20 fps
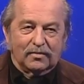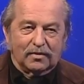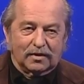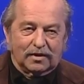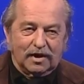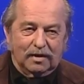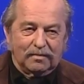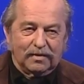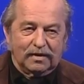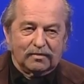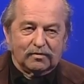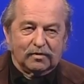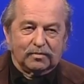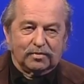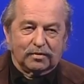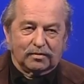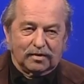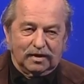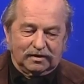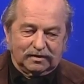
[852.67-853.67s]
will come in
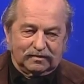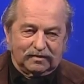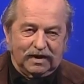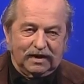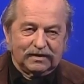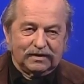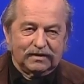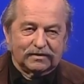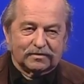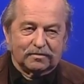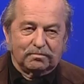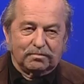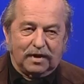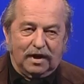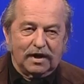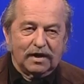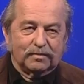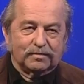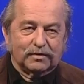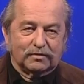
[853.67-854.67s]
with progressive ideas and
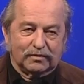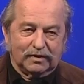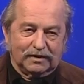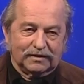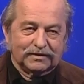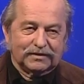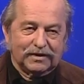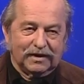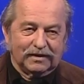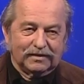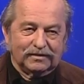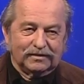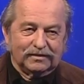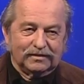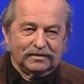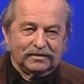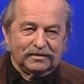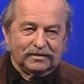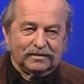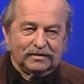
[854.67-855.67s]
buy up their real estate.
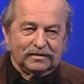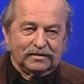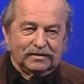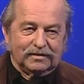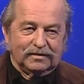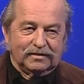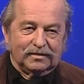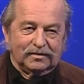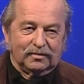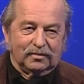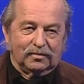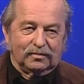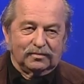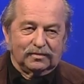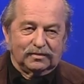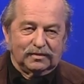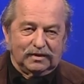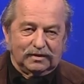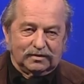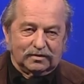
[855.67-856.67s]
Now,
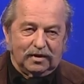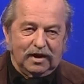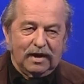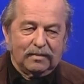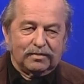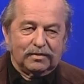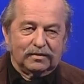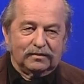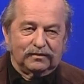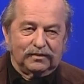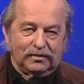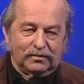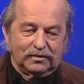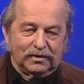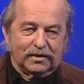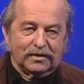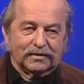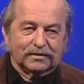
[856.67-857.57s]
this will happen in a few